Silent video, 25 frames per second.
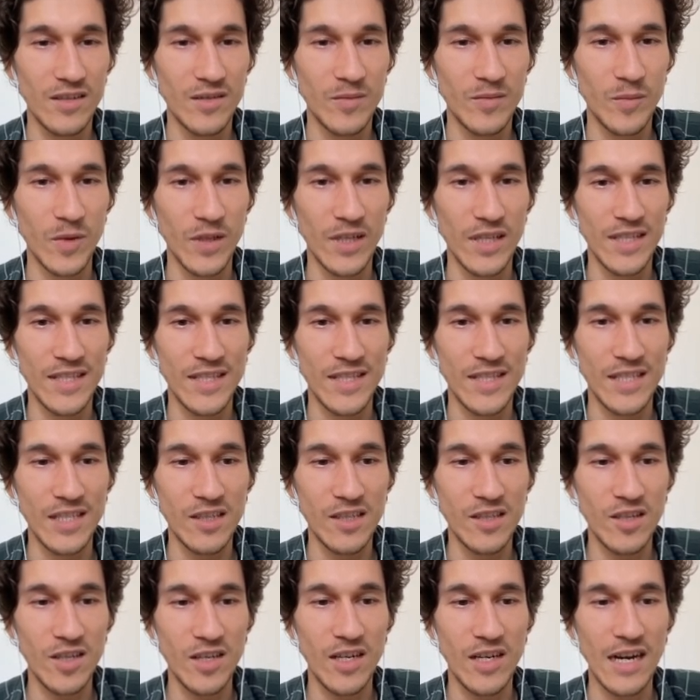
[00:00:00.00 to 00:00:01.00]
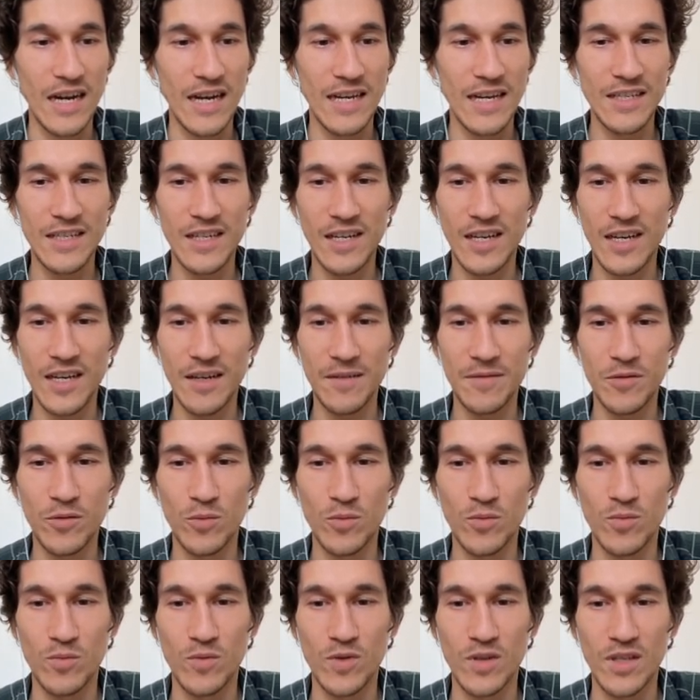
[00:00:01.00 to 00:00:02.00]
But I still kind of have
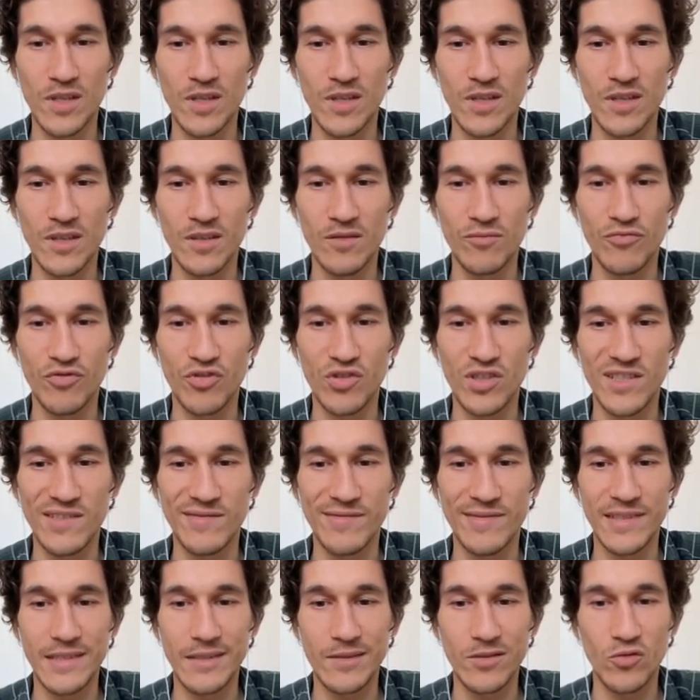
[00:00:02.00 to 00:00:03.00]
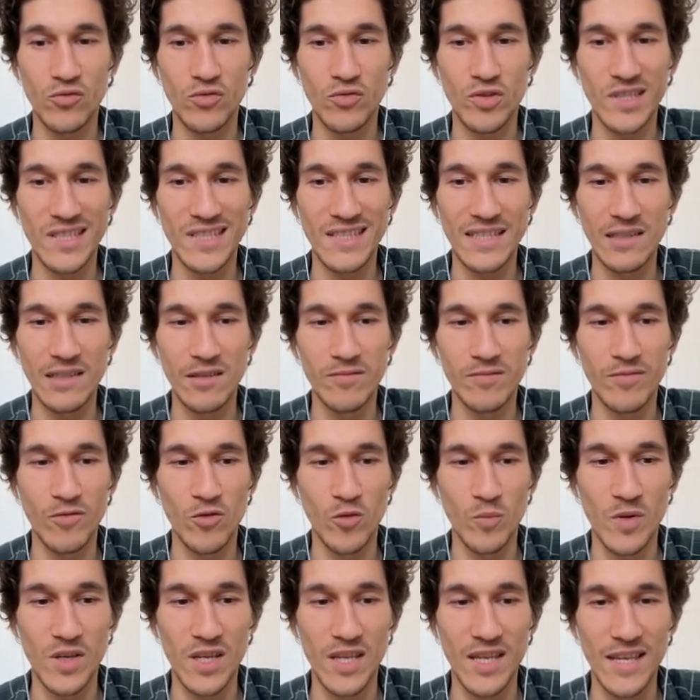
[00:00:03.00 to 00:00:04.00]
to steal
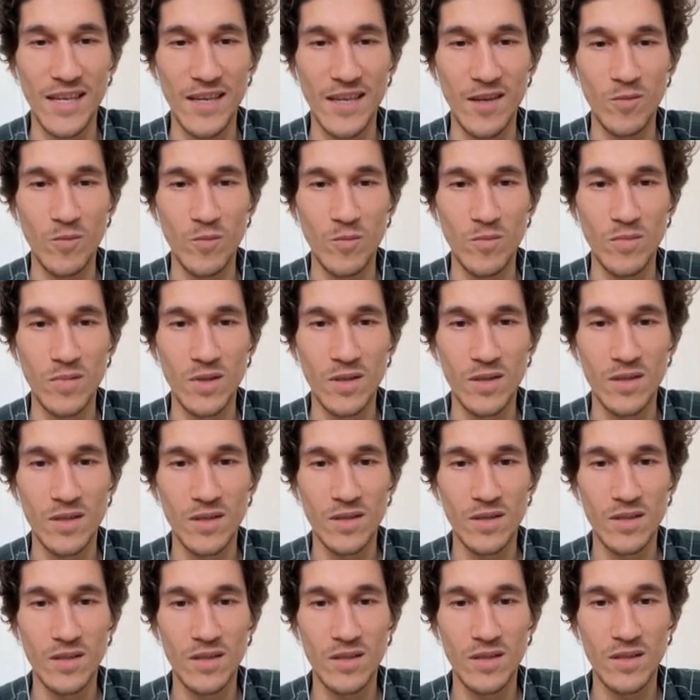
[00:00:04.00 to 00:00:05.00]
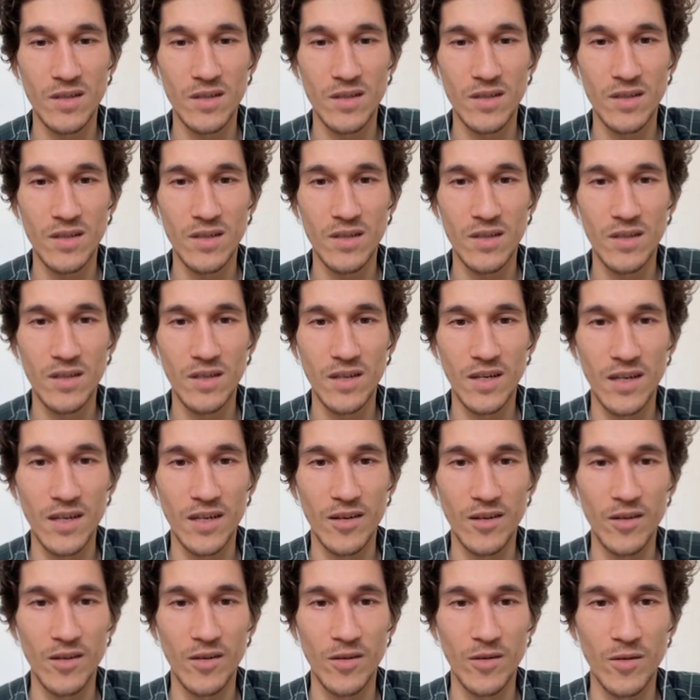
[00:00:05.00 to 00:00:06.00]
from him. I
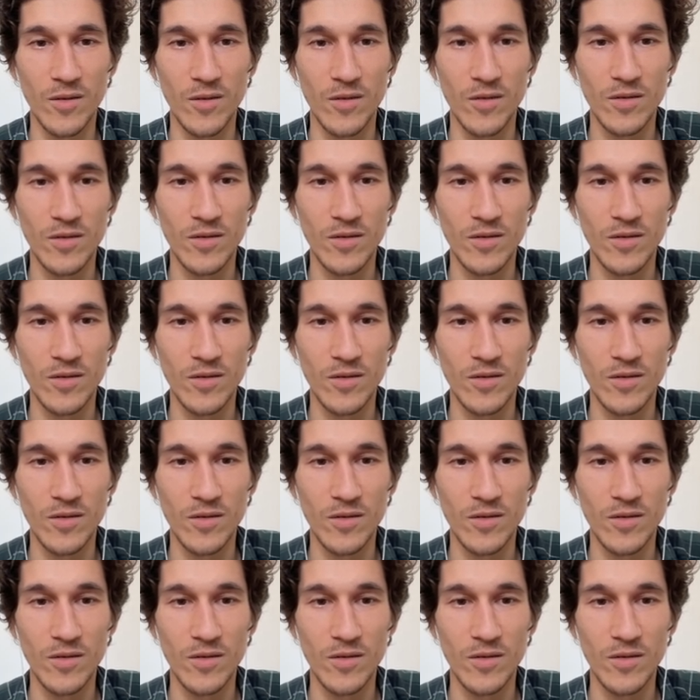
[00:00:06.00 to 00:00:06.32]
don't know.